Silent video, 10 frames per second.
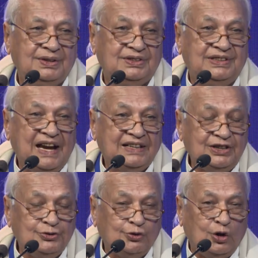That
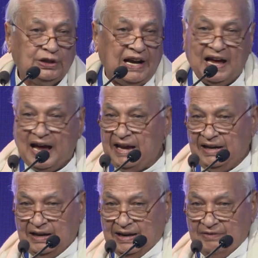is what I
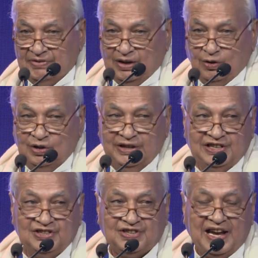have
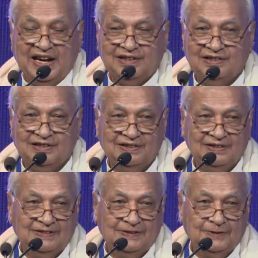already said,
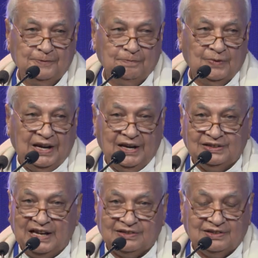
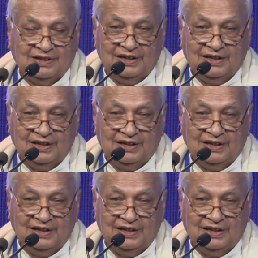that